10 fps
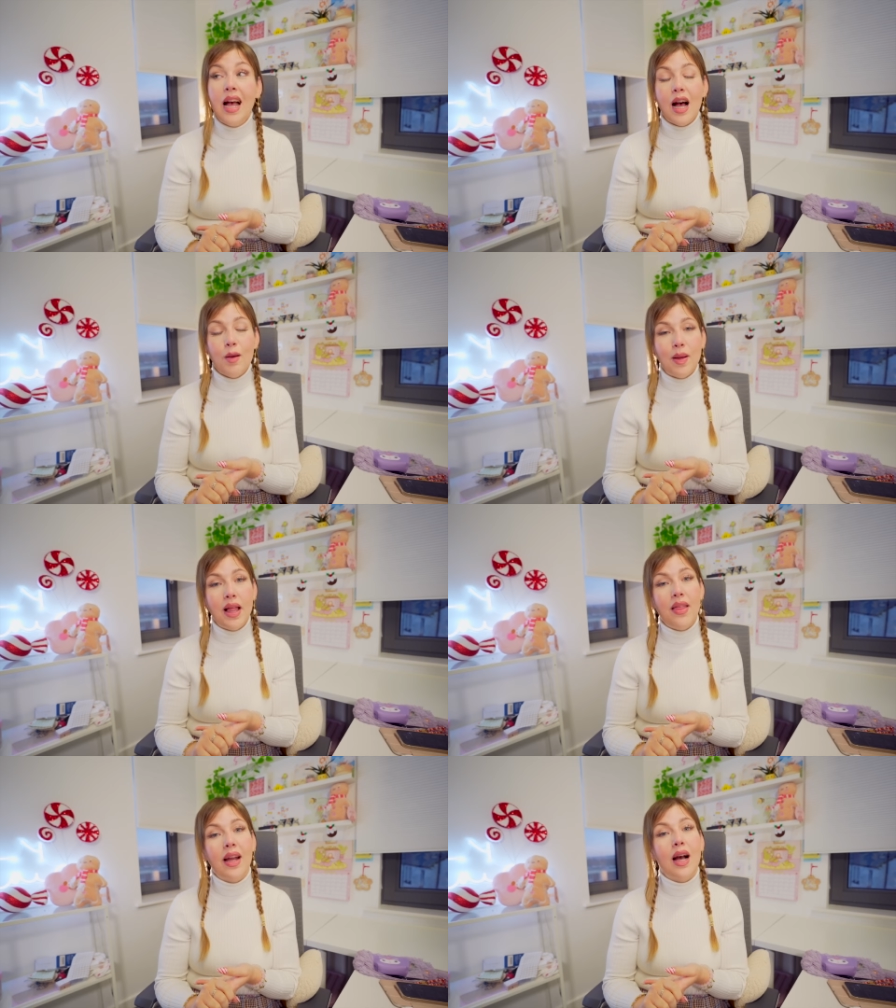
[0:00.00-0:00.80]
i
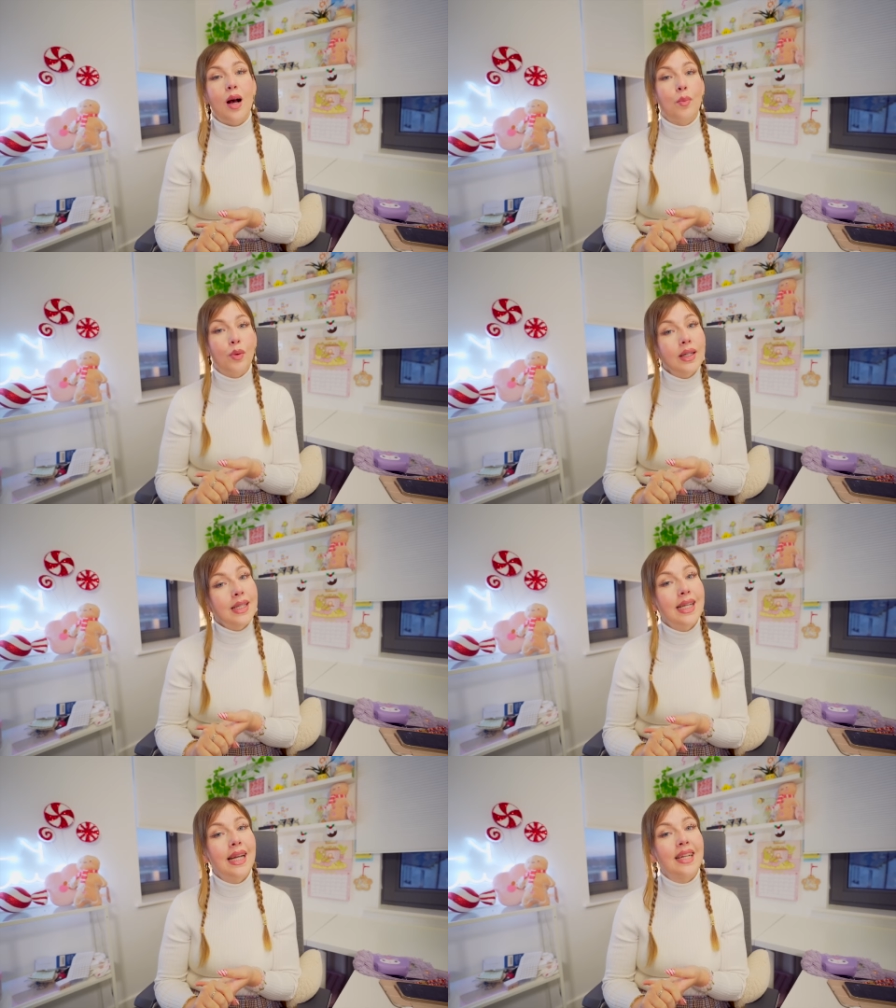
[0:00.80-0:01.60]
bet they are
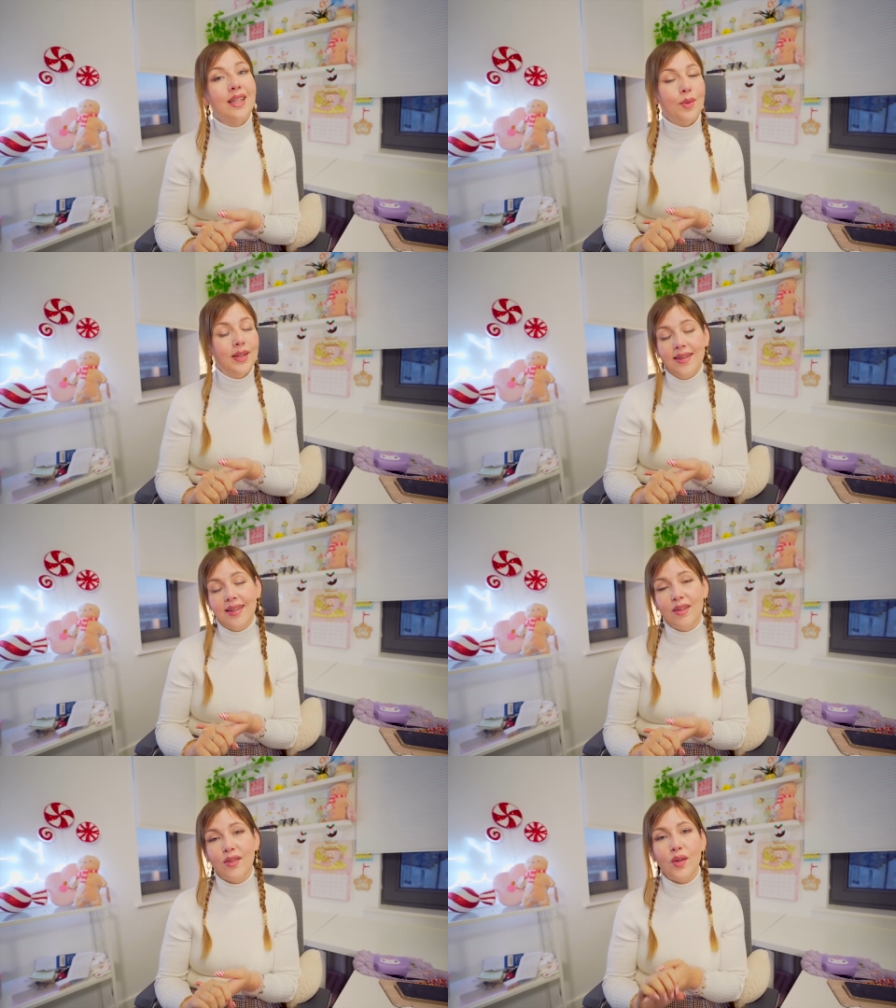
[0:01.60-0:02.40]
pretty
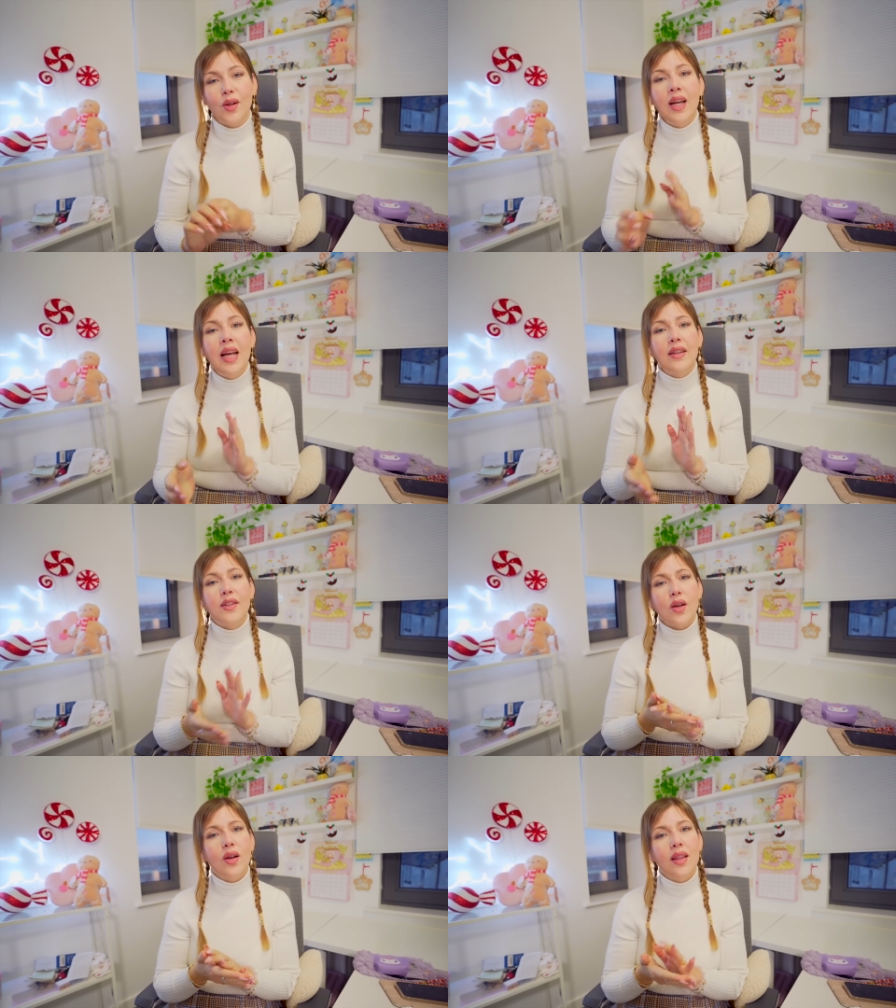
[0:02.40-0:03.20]
expensive so
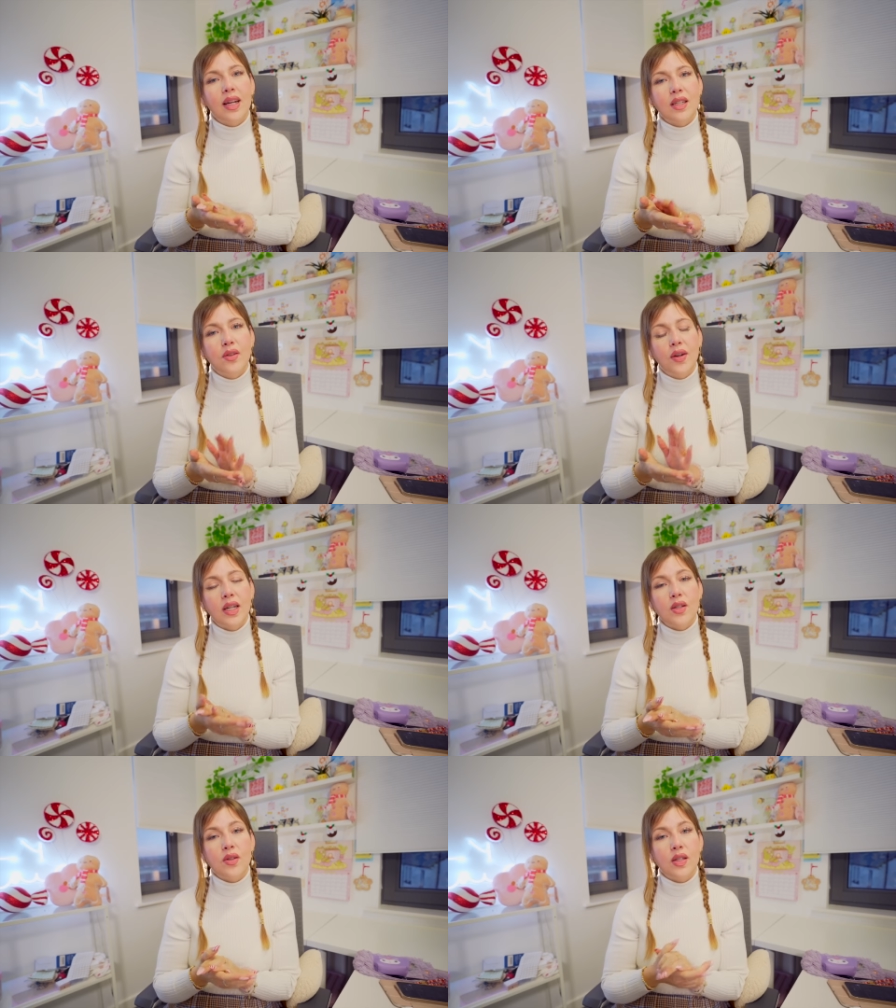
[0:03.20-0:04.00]
there's all that to
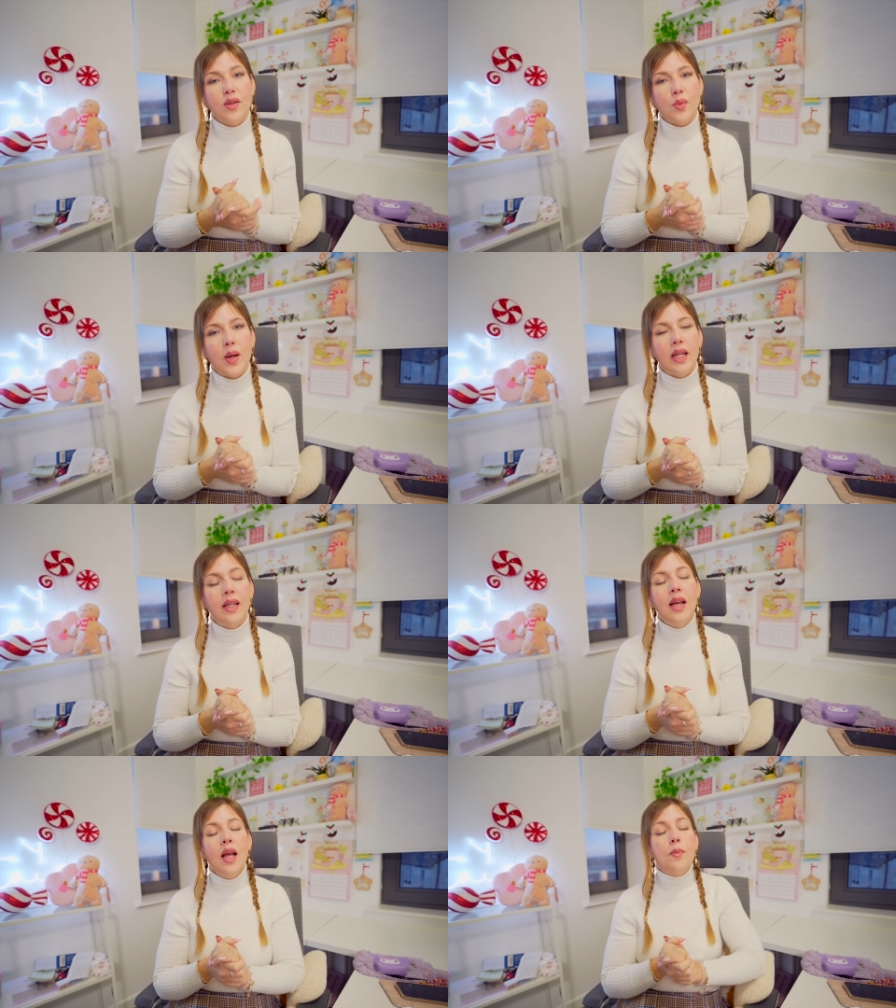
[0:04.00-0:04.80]
factor in as
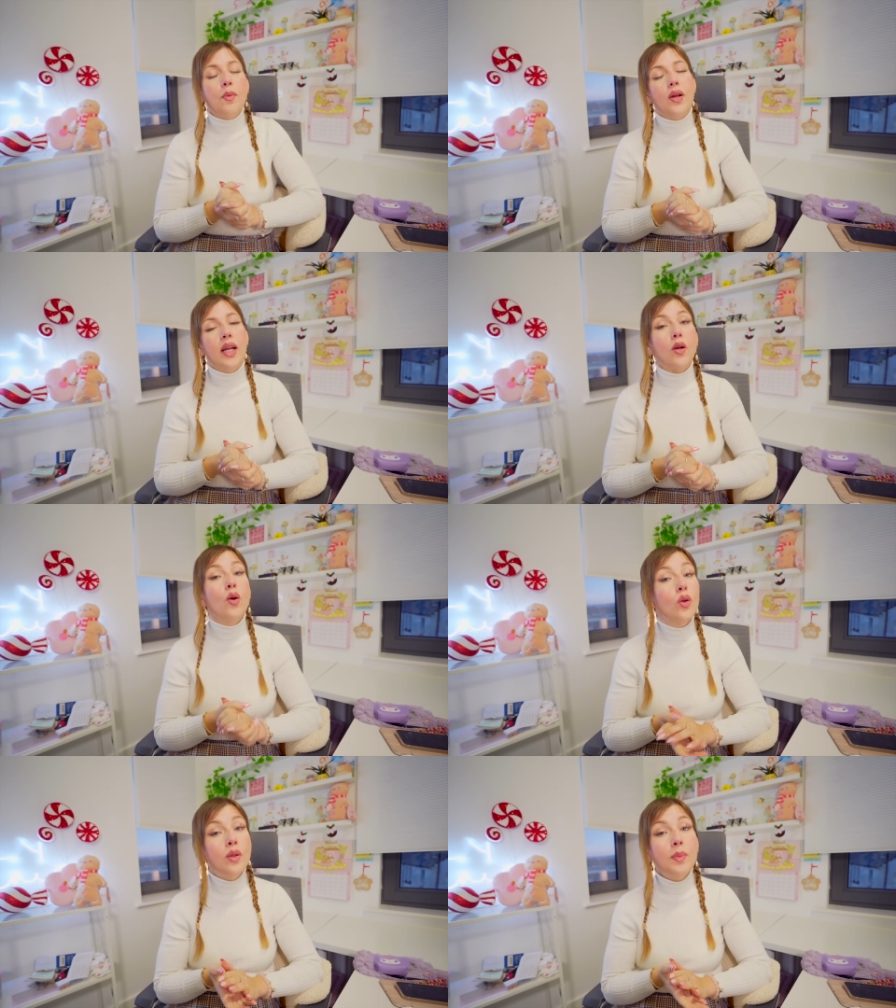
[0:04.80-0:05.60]
well but it it
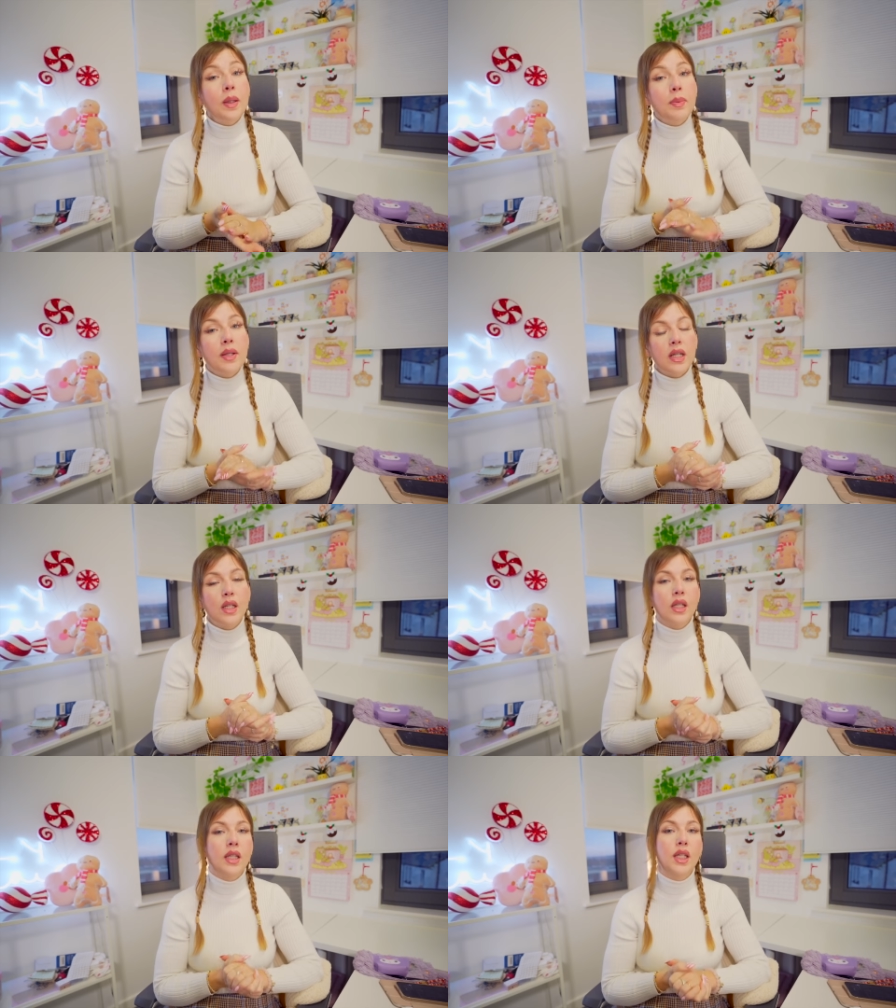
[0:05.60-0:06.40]
could be
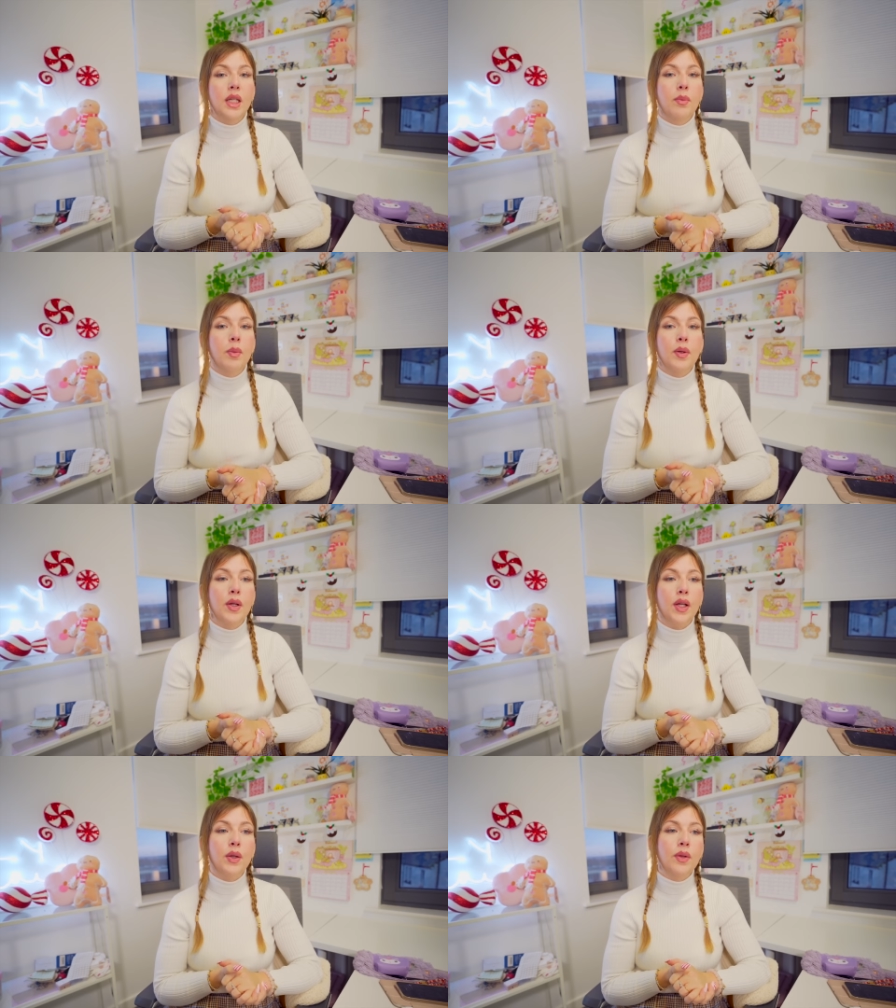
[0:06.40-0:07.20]
potentially cheaper per
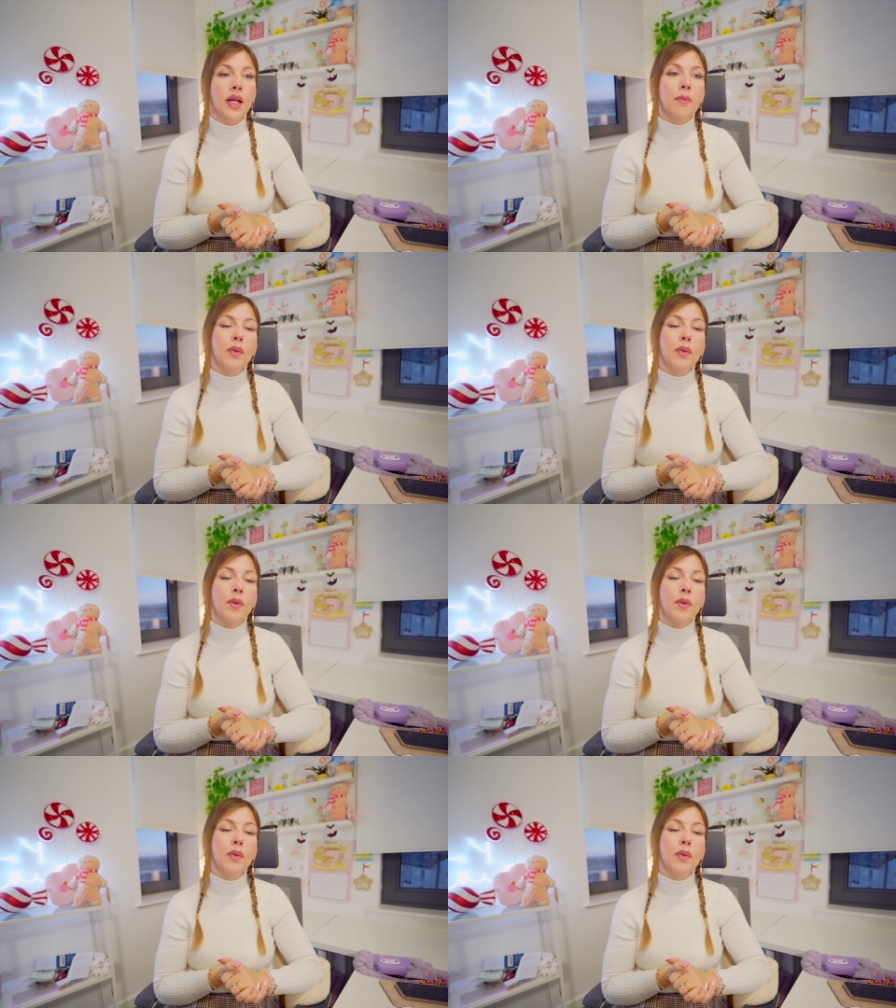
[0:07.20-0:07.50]
unit,